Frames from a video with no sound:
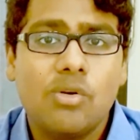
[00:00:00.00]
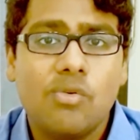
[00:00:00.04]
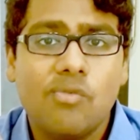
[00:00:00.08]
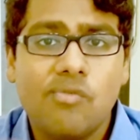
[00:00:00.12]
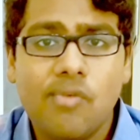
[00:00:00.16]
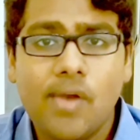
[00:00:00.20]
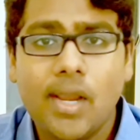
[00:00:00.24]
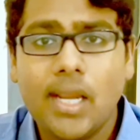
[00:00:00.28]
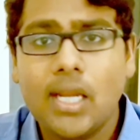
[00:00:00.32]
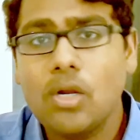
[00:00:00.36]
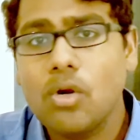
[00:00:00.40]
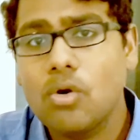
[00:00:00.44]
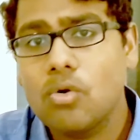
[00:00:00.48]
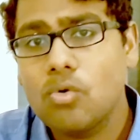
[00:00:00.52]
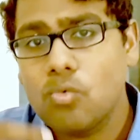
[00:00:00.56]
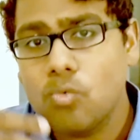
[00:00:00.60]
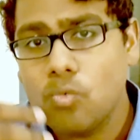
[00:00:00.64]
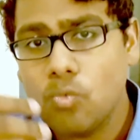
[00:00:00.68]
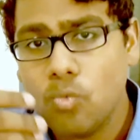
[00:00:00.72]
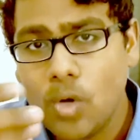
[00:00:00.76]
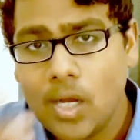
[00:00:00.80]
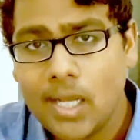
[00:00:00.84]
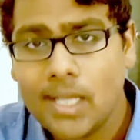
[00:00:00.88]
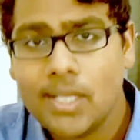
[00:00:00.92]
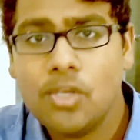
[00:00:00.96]
to find
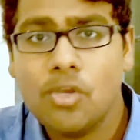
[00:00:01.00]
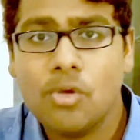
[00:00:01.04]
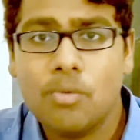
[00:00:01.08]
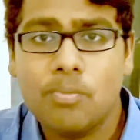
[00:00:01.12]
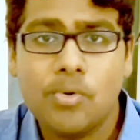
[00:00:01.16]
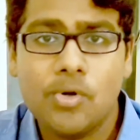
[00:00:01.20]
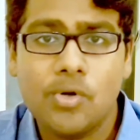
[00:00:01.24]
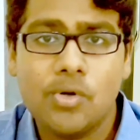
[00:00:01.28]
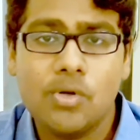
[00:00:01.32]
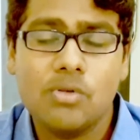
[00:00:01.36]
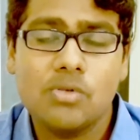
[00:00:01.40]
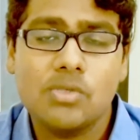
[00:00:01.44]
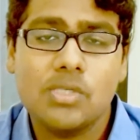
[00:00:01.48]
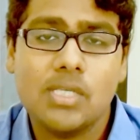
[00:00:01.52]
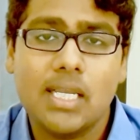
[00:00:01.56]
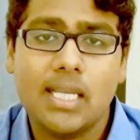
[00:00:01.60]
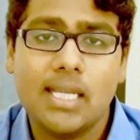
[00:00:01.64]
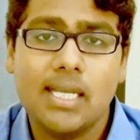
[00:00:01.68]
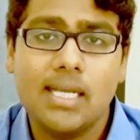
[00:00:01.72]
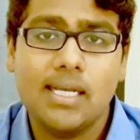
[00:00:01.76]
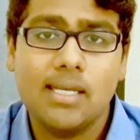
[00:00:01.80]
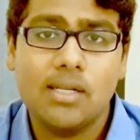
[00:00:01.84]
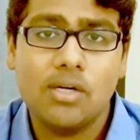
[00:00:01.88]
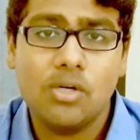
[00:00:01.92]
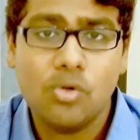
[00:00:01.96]
out why you're
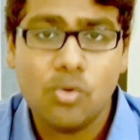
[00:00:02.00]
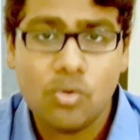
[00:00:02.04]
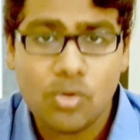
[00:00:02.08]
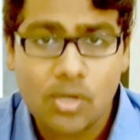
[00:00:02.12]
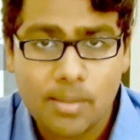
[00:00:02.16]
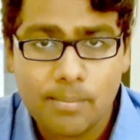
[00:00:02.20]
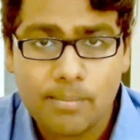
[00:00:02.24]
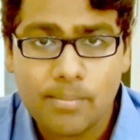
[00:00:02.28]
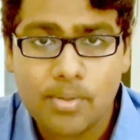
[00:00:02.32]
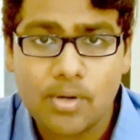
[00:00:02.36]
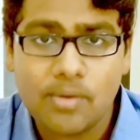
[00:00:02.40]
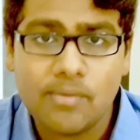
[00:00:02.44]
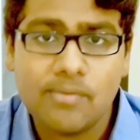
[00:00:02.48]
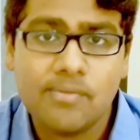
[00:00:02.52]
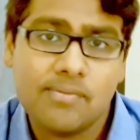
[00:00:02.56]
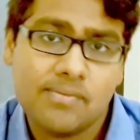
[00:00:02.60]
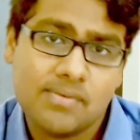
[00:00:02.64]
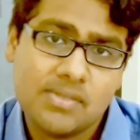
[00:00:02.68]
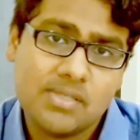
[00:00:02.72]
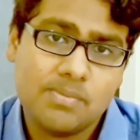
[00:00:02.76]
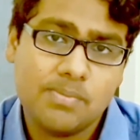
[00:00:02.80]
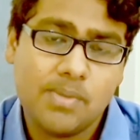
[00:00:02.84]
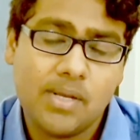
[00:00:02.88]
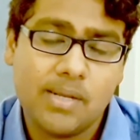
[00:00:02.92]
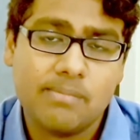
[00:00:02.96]
producing a low number of
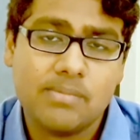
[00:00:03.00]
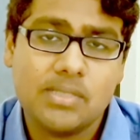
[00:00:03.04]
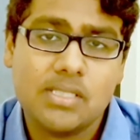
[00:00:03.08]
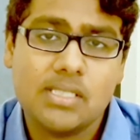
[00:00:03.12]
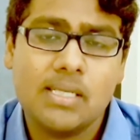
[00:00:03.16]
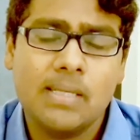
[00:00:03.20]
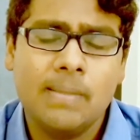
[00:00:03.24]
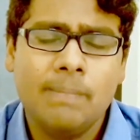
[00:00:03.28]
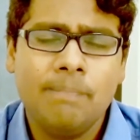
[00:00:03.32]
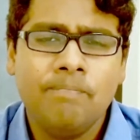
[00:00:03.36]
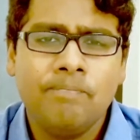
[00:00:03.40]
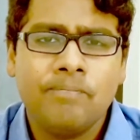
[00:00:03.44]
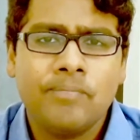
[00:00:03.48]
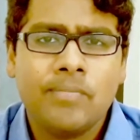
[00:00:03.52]
sperms.